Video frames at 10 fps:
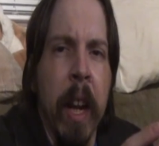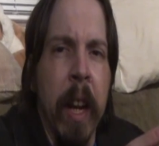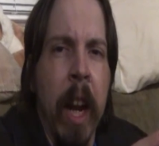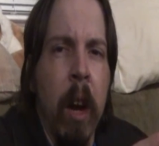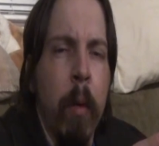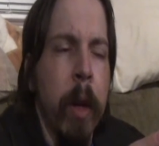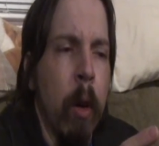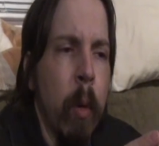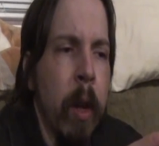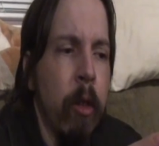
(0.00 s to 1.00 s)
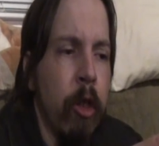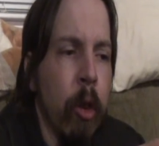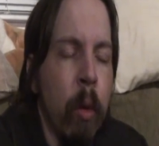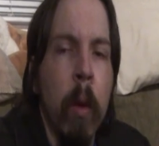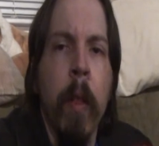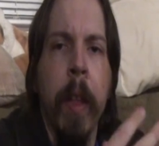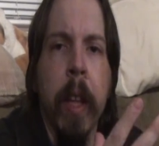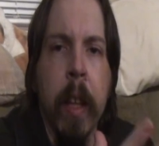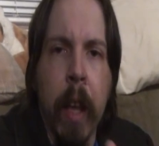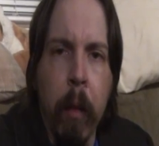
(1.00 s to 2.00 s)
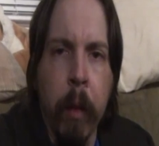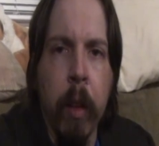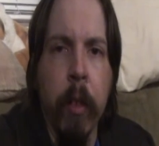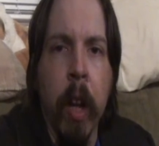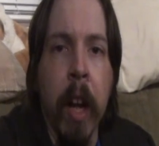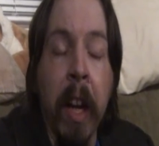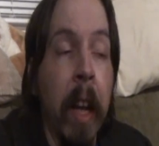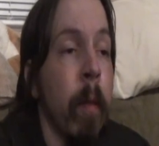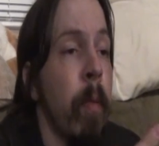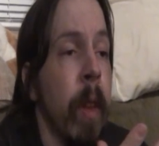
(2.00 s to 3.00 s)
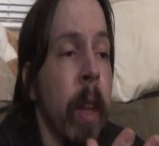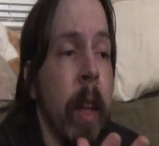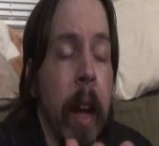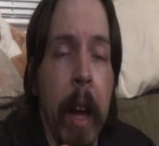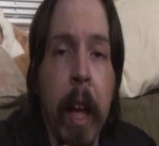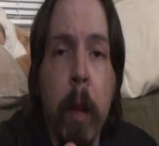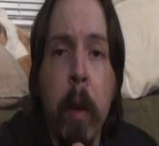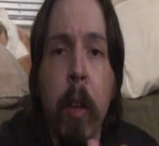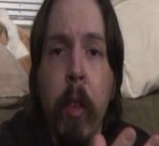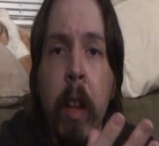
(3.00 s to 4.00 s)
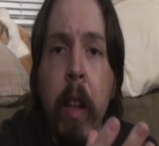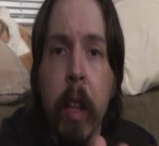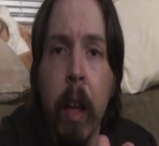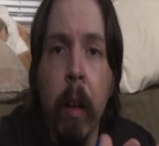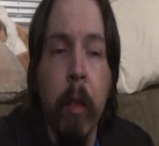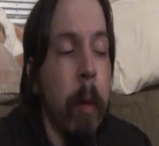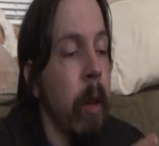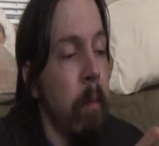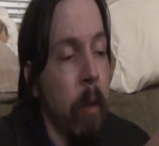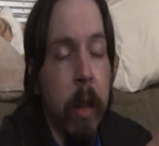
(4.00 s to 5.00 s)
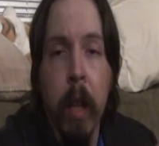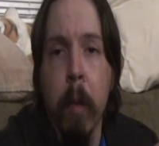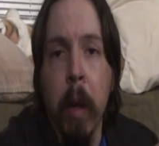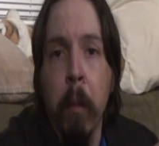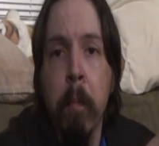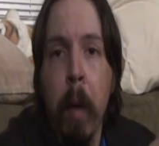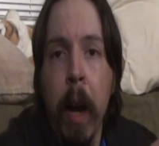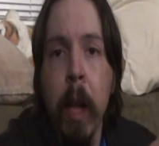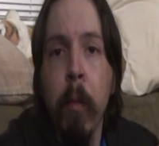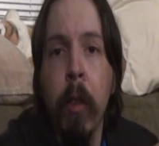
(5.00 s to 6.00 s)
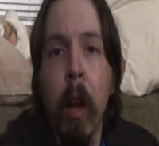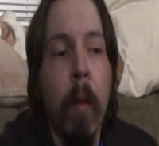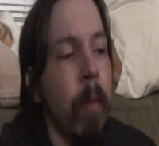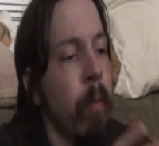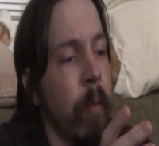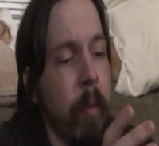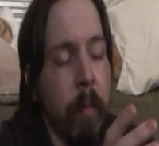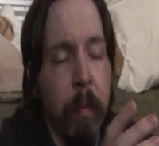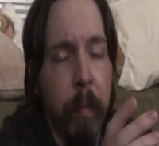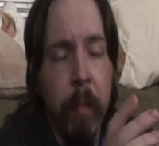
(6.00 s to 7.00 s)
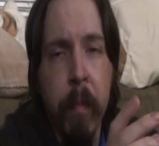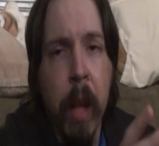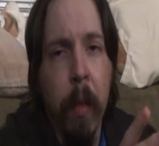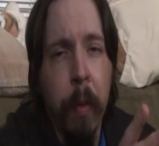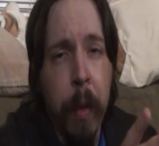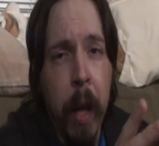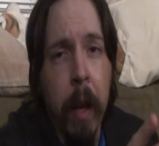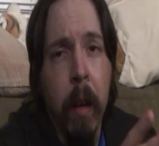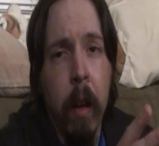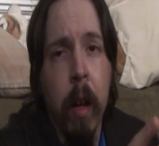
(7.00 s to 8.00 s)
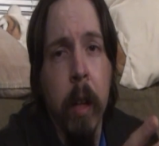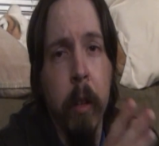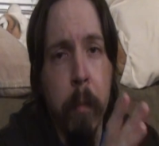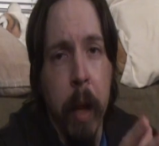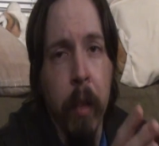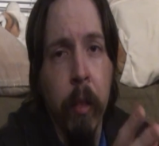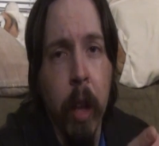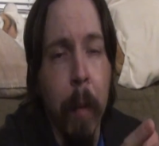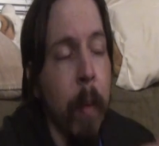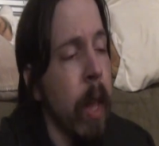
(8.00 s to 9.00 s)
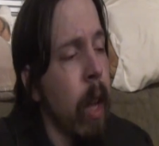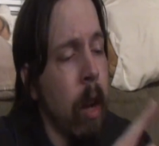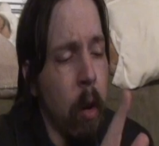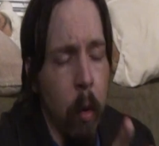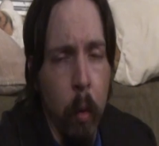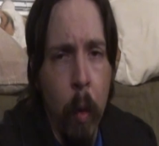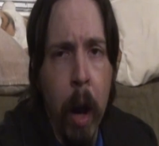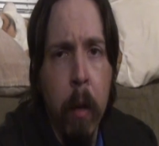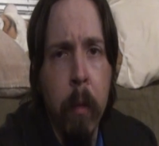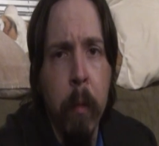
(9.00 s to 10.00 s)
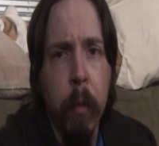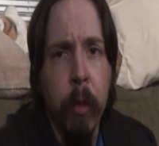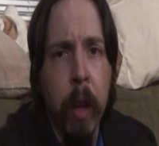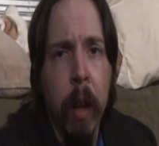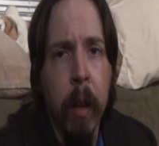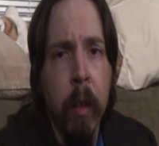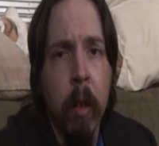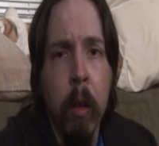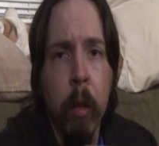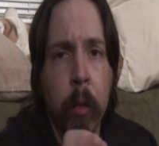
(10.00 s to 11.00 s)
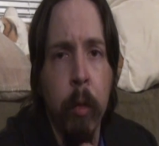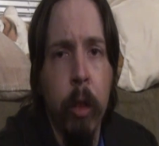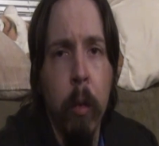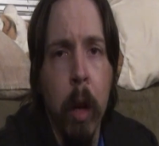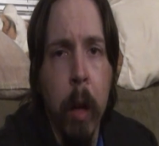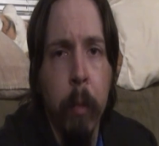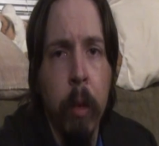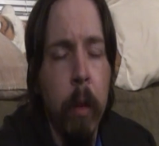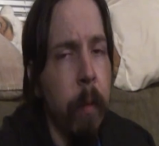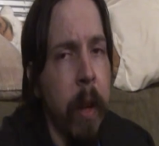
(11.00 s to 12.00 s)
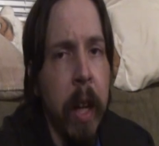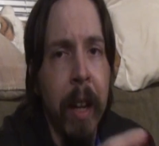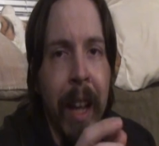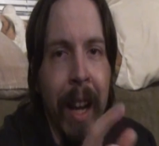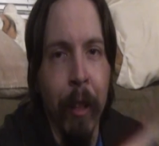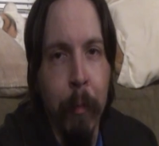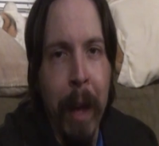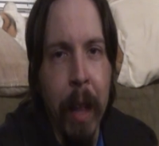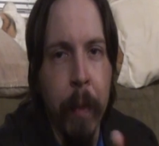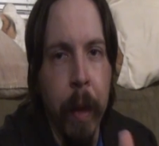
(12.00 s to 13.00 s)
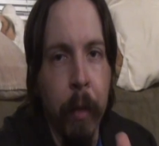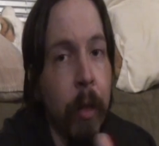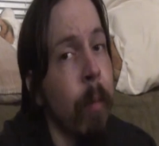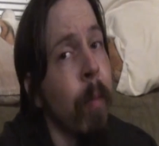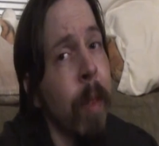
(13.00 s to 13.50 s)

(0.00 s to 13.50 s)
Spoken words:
Now we go into the character design. Enemies in the character, Kirby, by himself, not that hard to mess up. Round circle, 2 arms, 2 feet, and a smiley face.